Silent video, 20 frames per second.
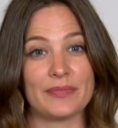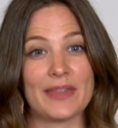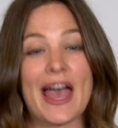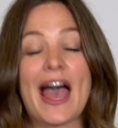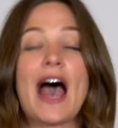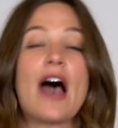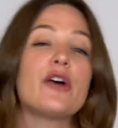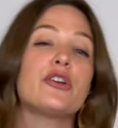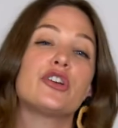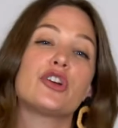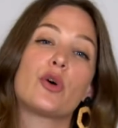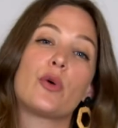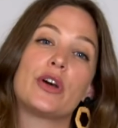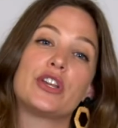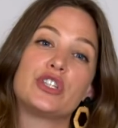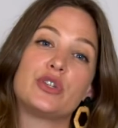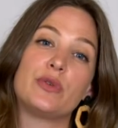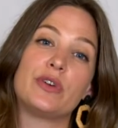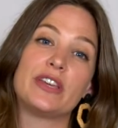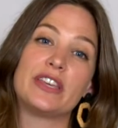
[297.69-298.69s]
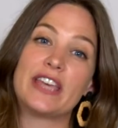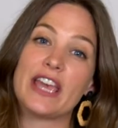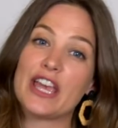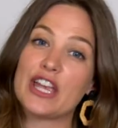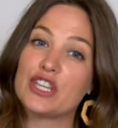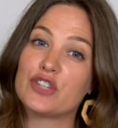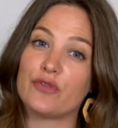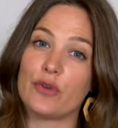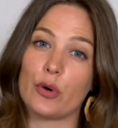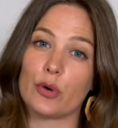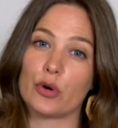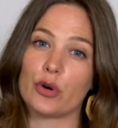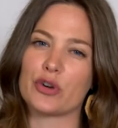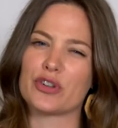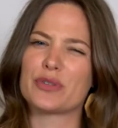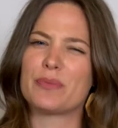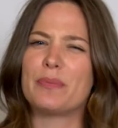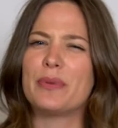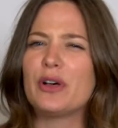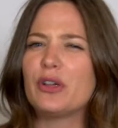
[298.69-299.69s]
how you're going to engage
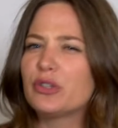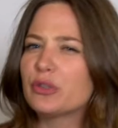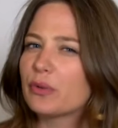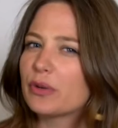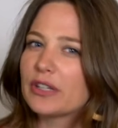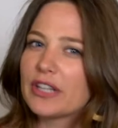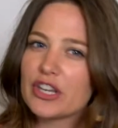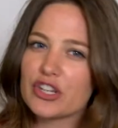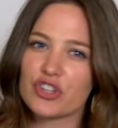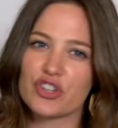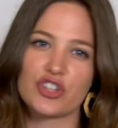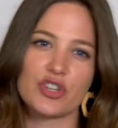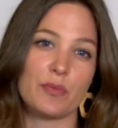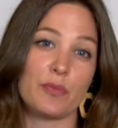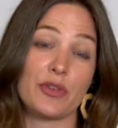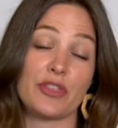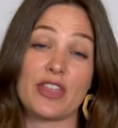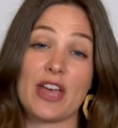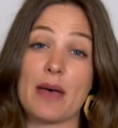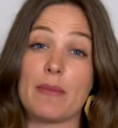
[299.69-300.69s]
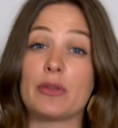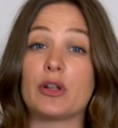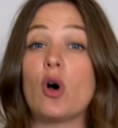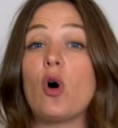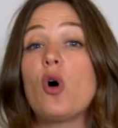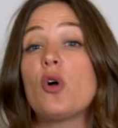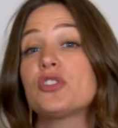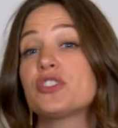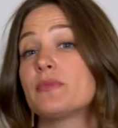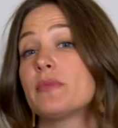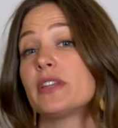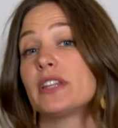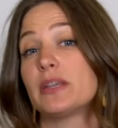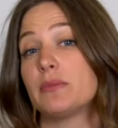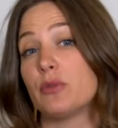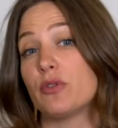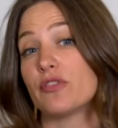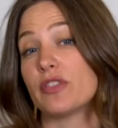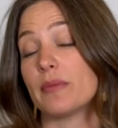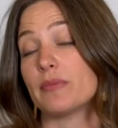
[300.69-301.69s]
voters, build a relationship with them, and ultimately
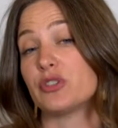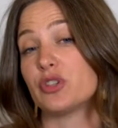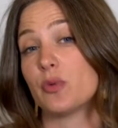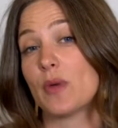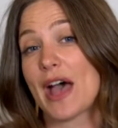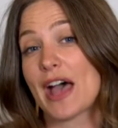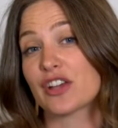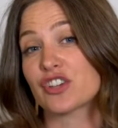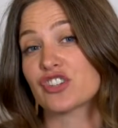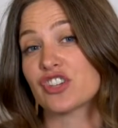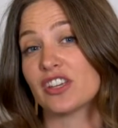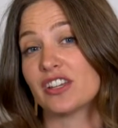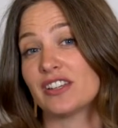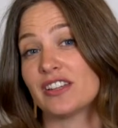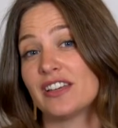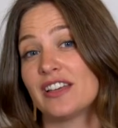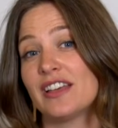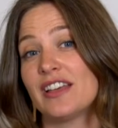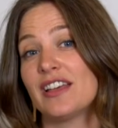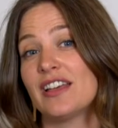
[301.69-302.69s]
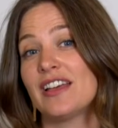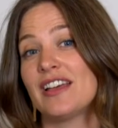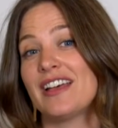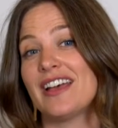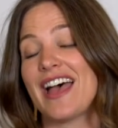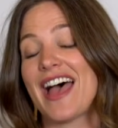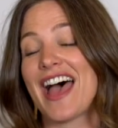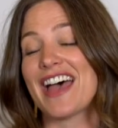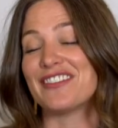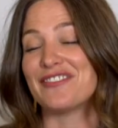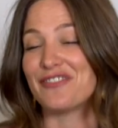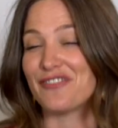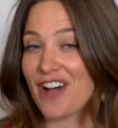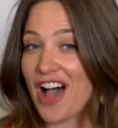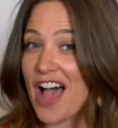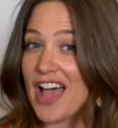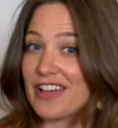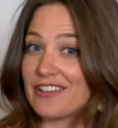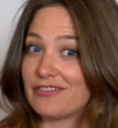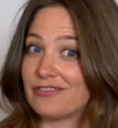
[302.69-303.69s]
move them to action. And
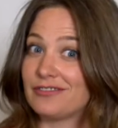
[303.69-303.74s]
5,